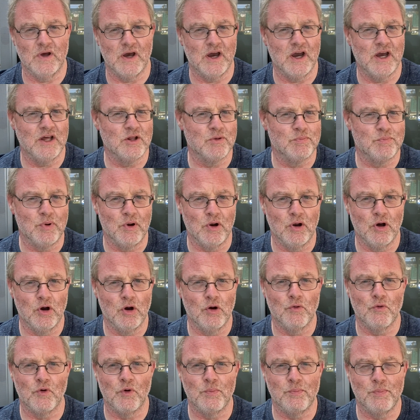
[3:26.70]
either
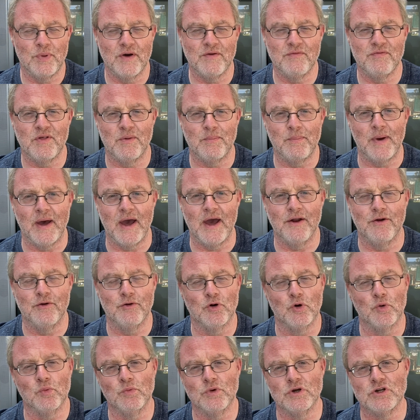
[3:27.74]
below or above the band
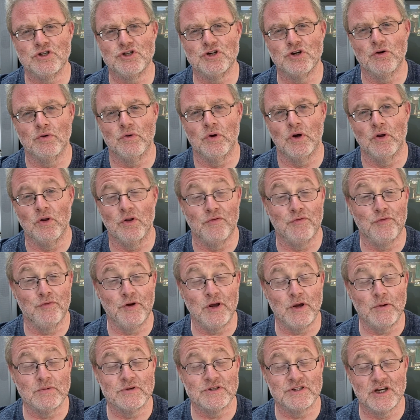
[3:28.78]
on which you, or the
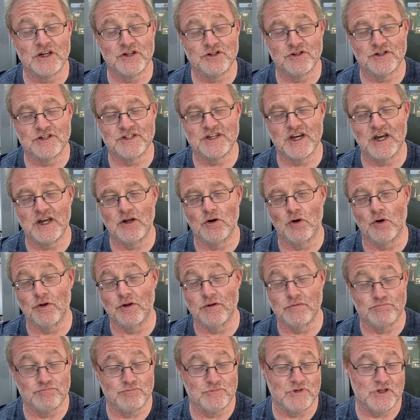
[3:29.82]
frequency I should say, or
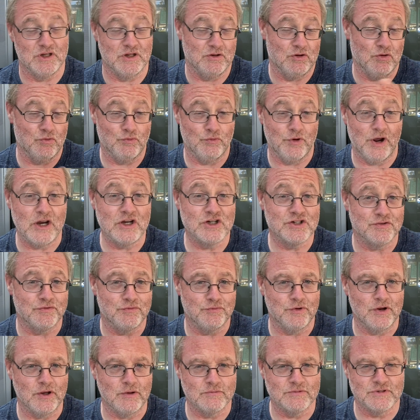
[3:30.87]
the, the range of
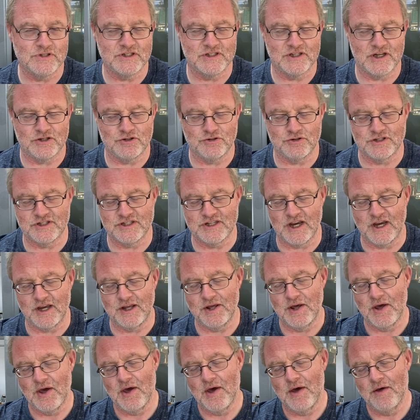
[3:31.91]
frequencies I should
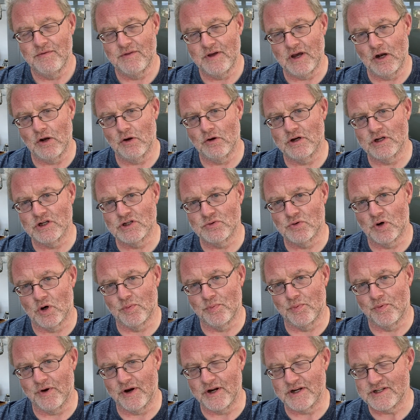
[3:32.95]
say, that you're looking to
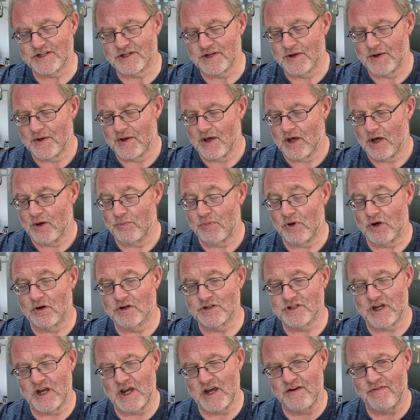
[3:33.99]
operate.
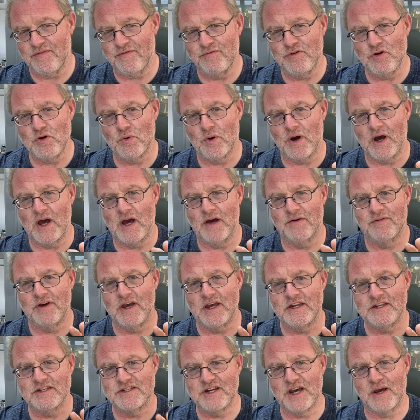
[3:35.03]
Because if you have
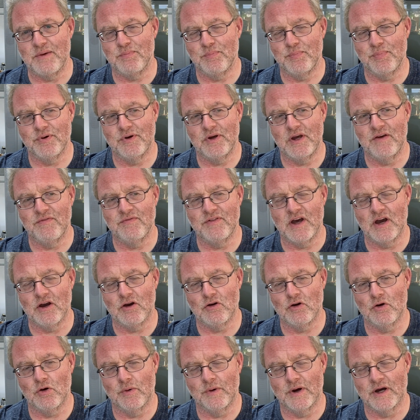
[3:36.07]
a dip, if that
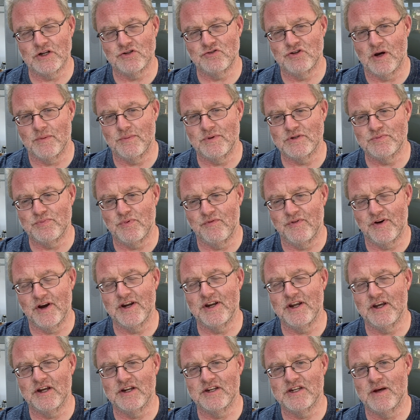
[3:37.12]
coax trap is
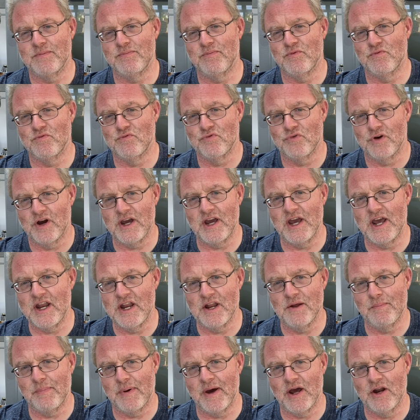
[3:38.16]
providing a dip right in
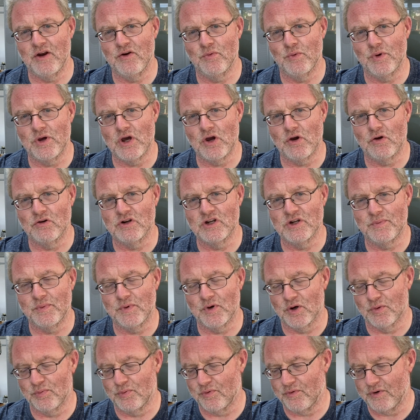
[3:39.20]
the band where you're going to be
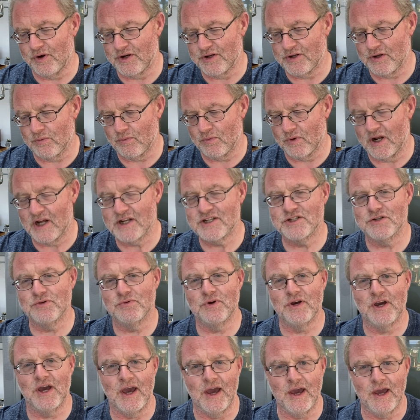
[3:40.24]
operating, well, that's
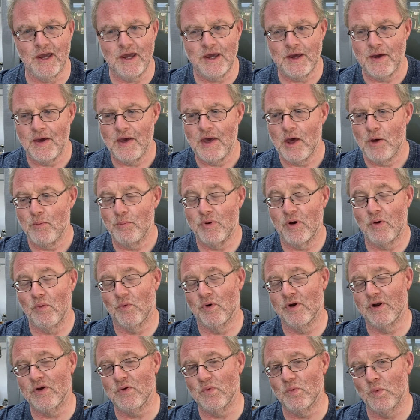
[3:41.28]
okay. But
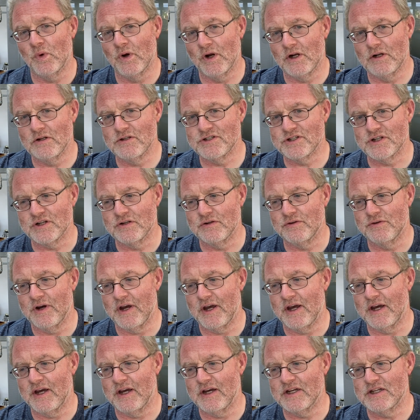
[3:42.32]
what it will do
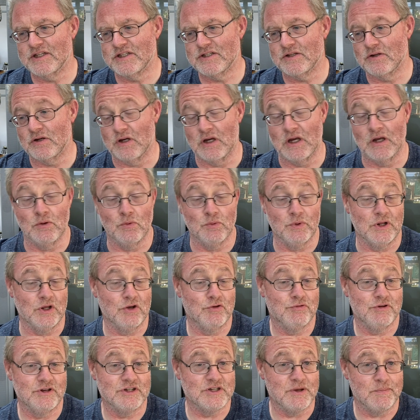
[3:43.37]
is it'll
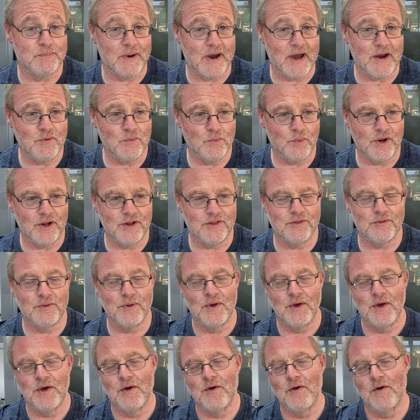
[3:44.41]
increase your bandwidth,
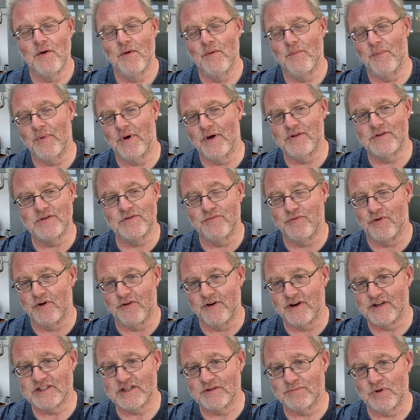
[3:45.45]
but for your
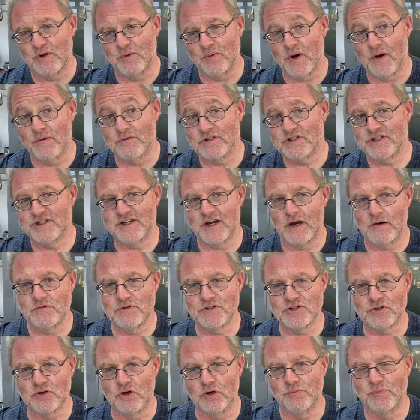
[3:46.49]
S W R, which
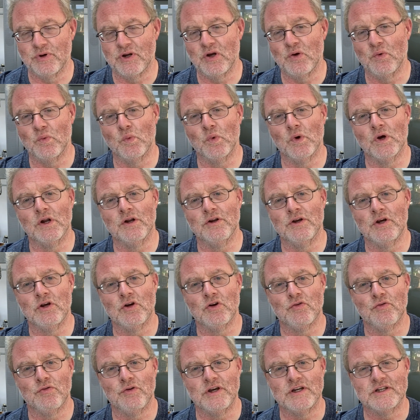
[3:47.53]
sounds good, but it will
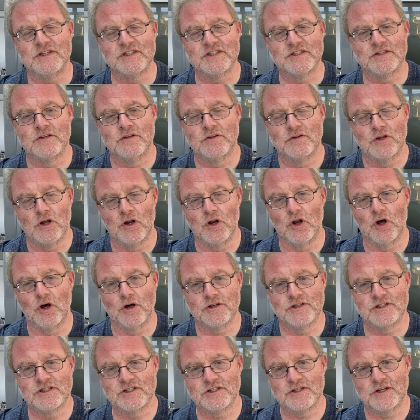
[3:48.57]
increase the
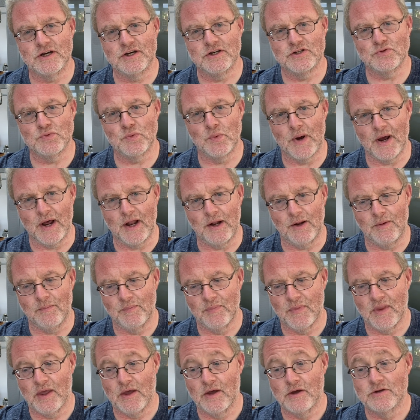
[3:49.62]
loss as well.
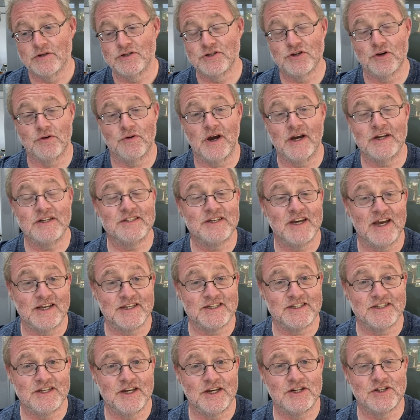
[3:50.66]
So I
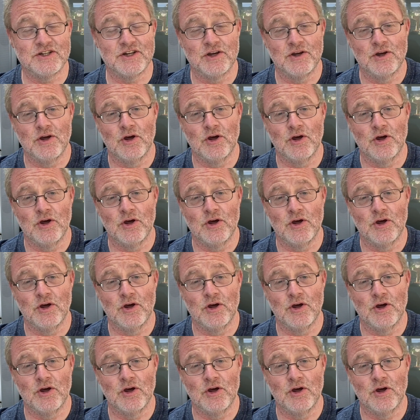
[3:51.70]
tested